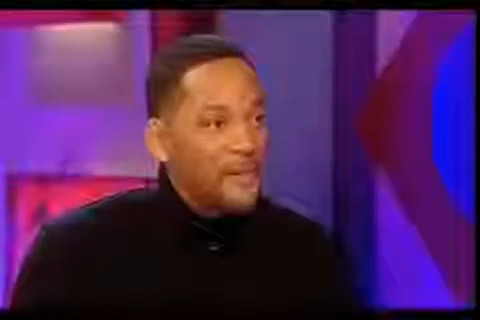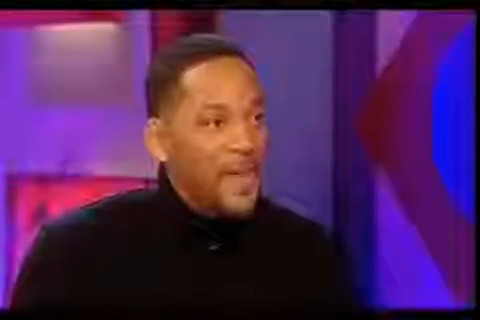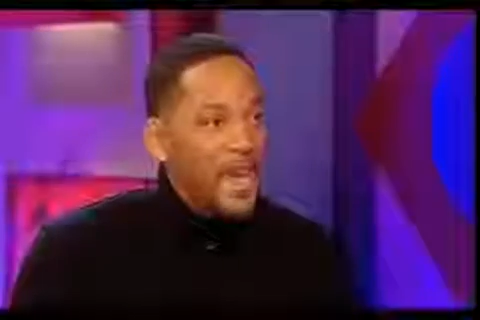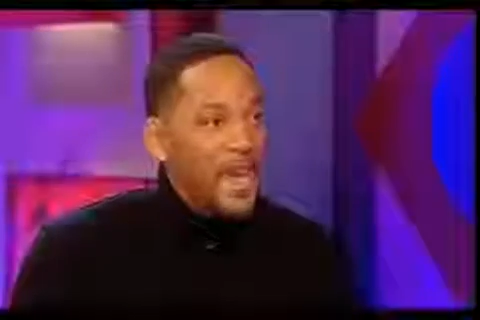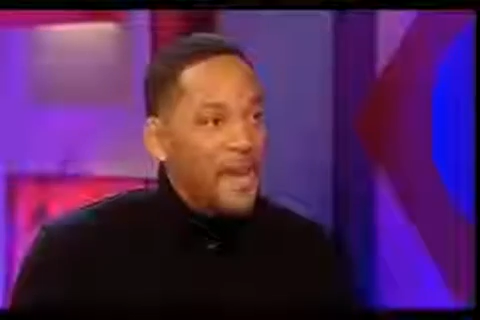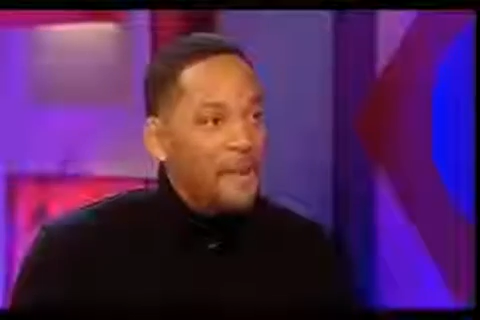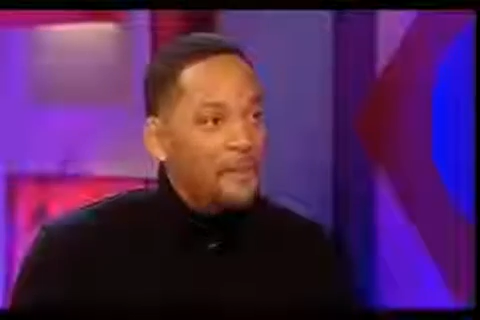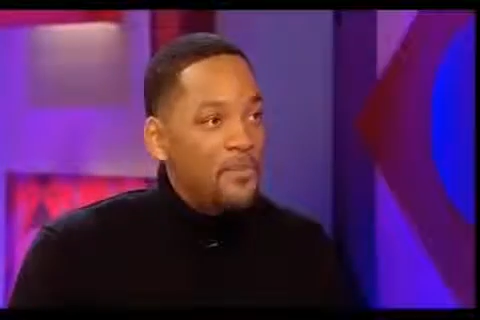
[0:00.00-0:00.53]

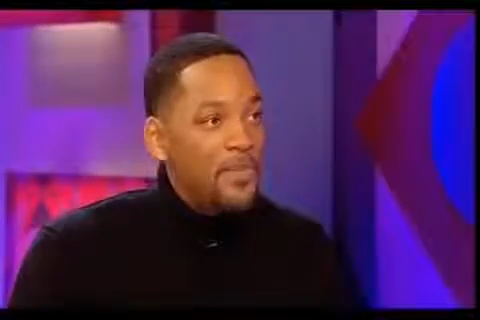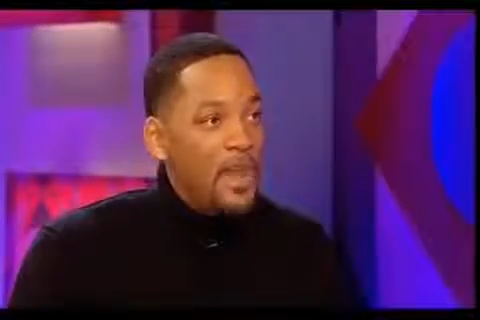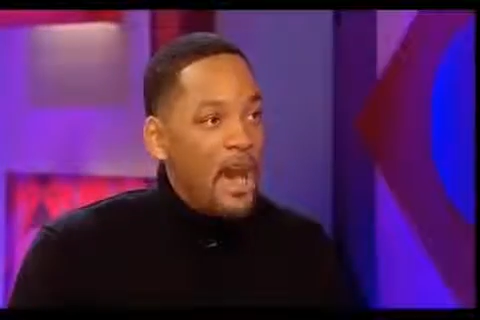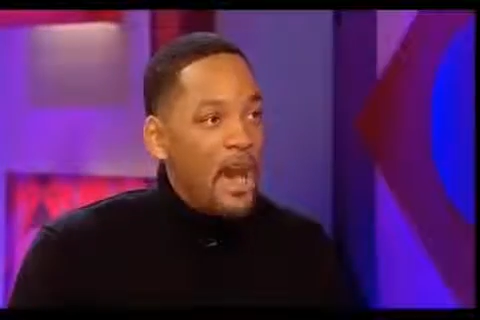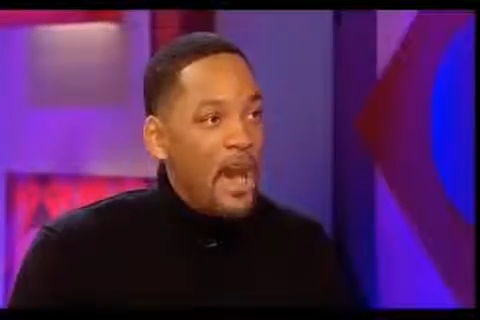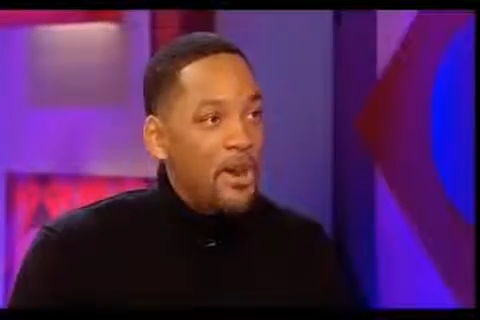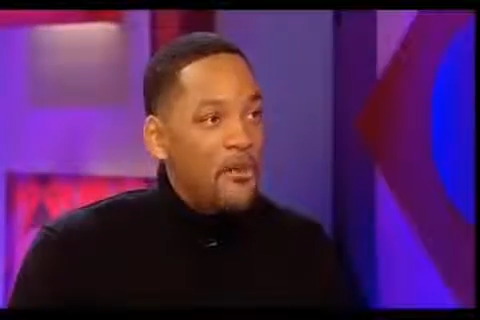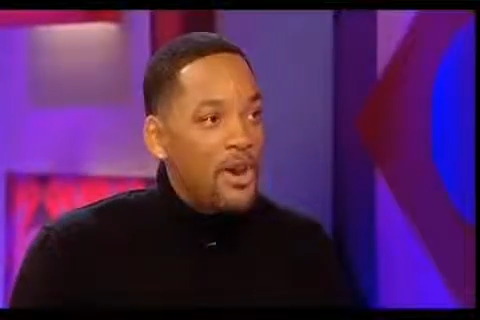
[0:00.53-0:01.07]
that
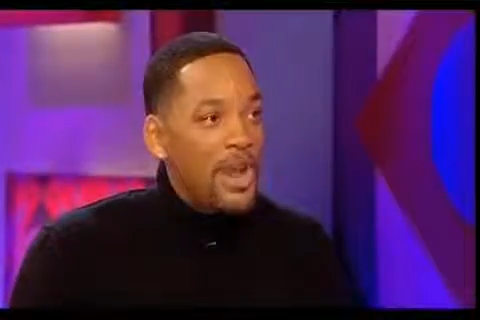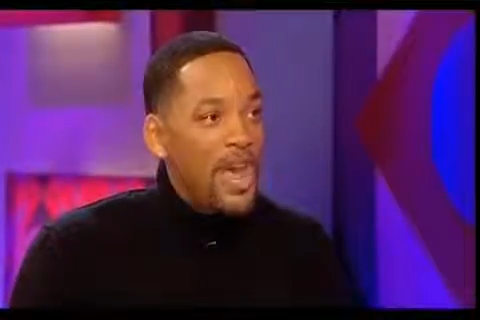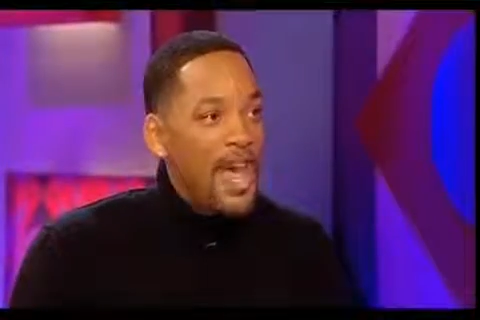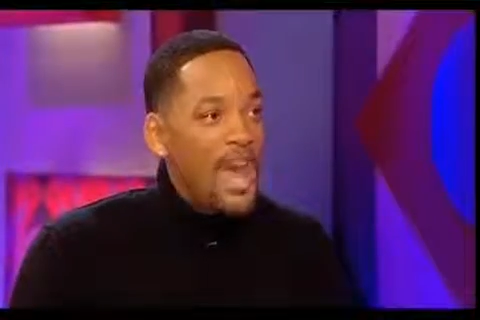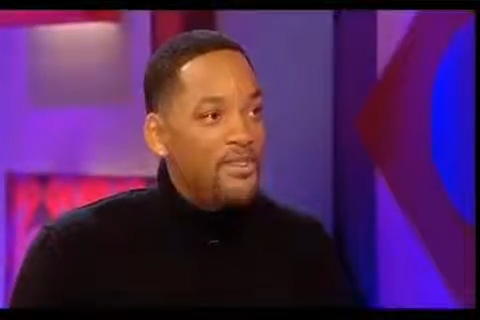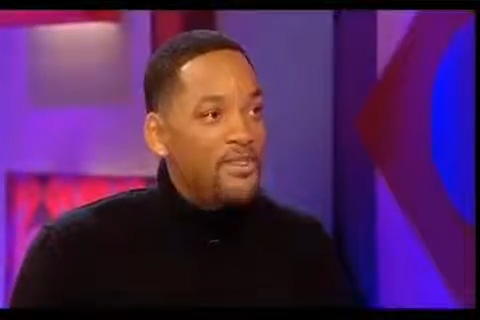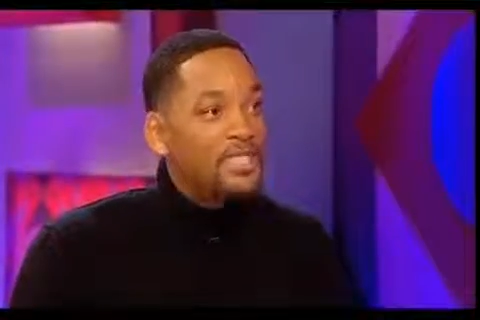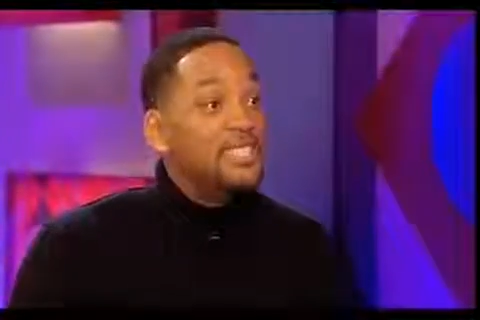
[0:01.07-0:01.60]
I, I want to
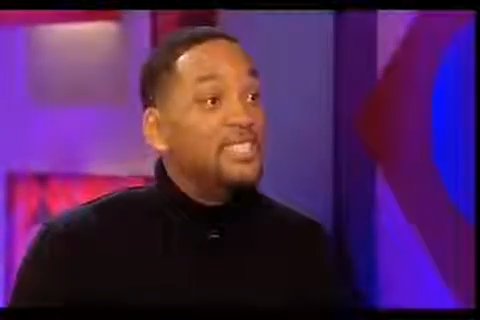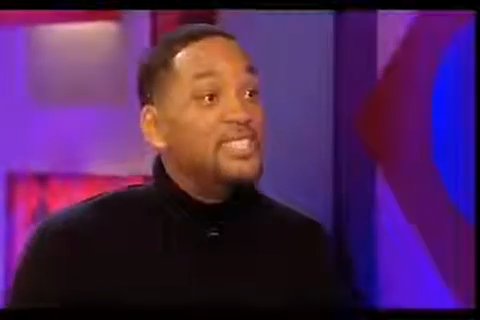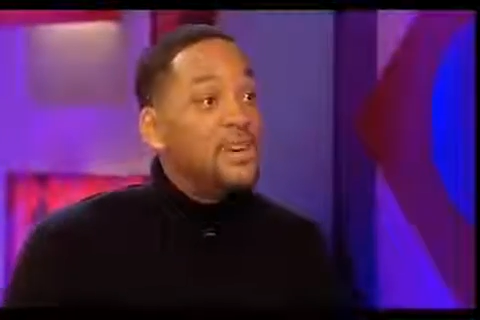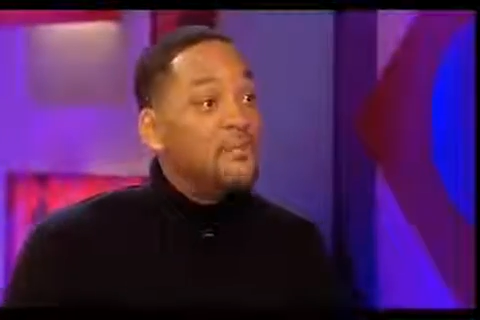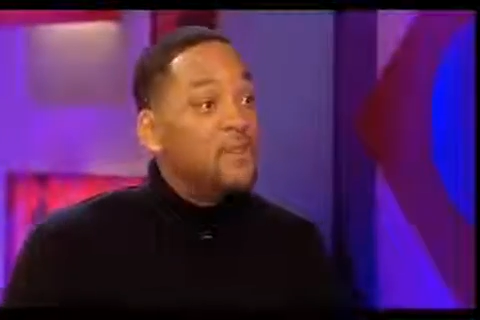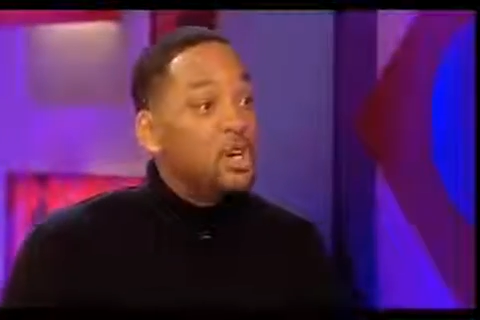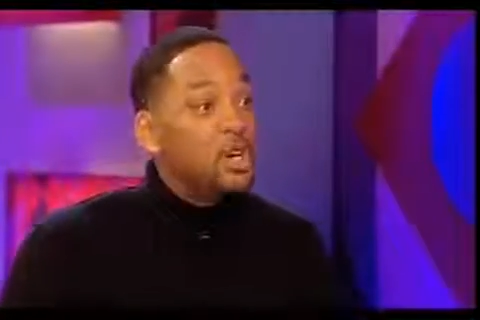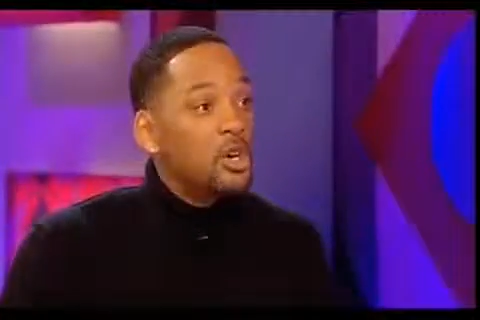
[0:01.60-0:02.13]
have. It's
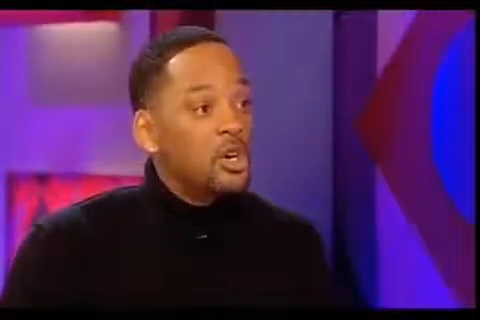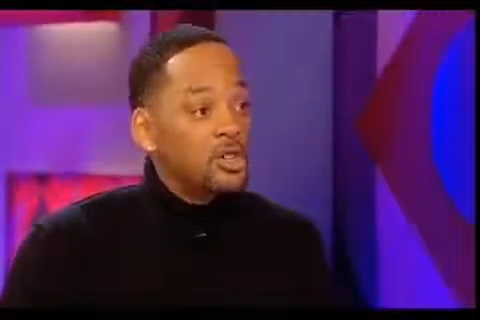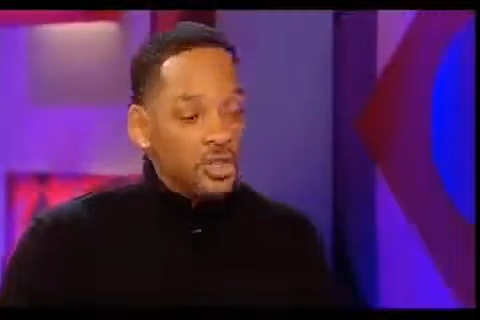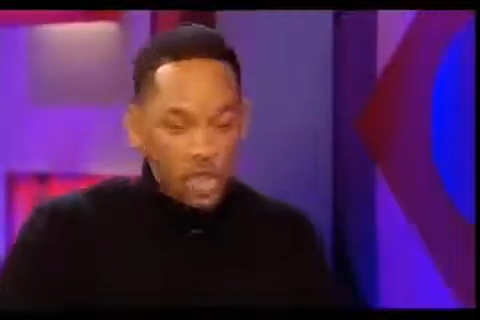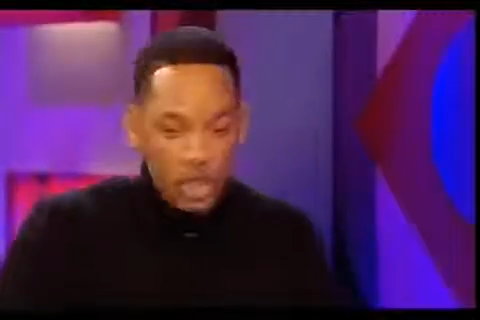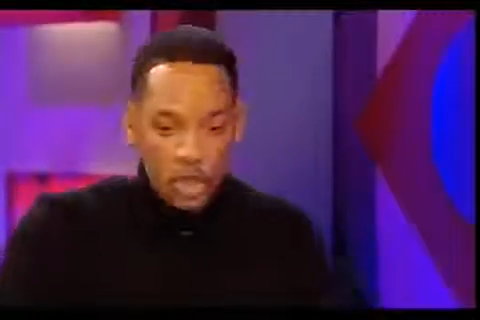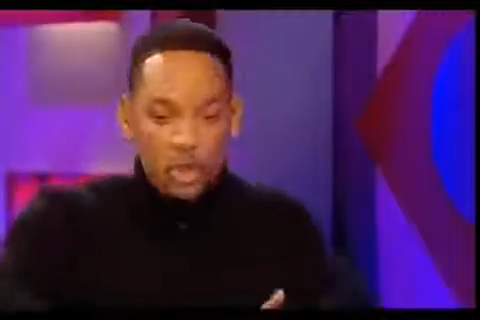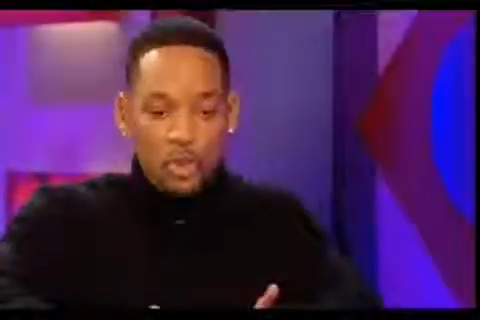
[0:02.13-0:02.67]
difficult